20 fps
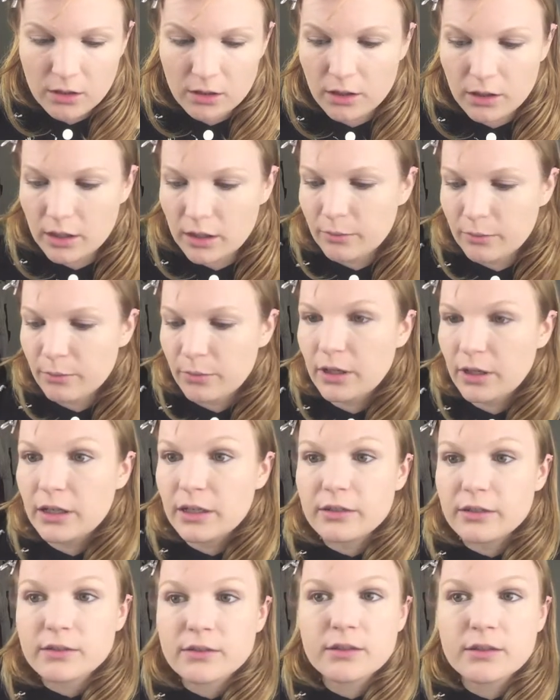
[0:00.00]
Alright,
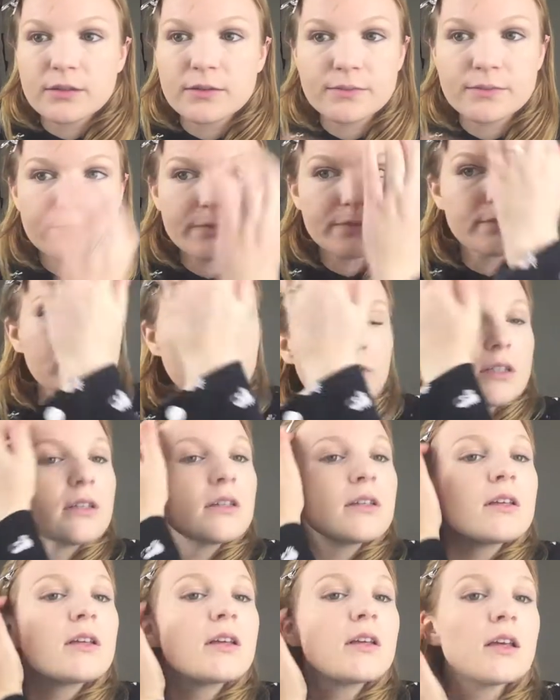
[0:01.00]
brows.
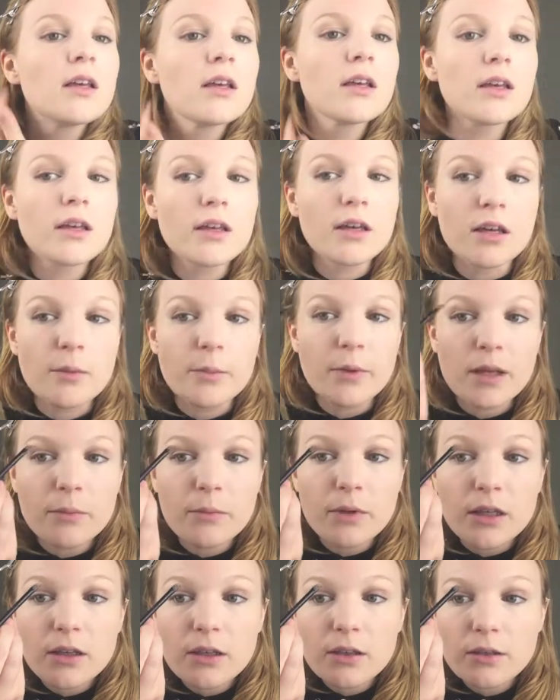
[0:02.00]
Come at
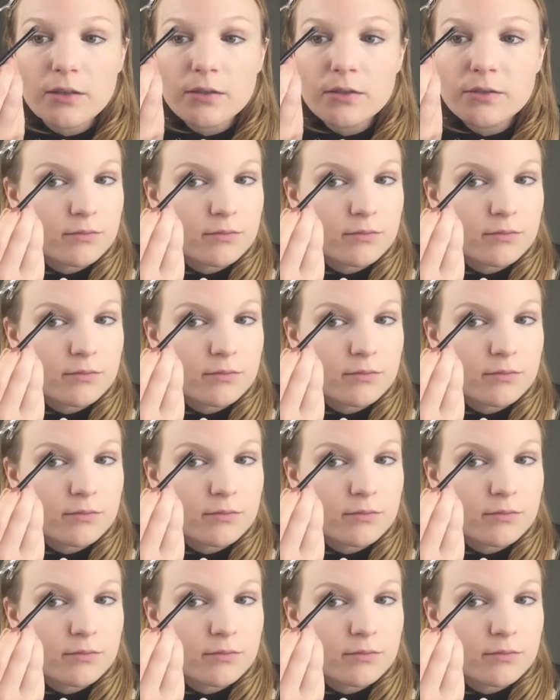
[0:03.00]
me.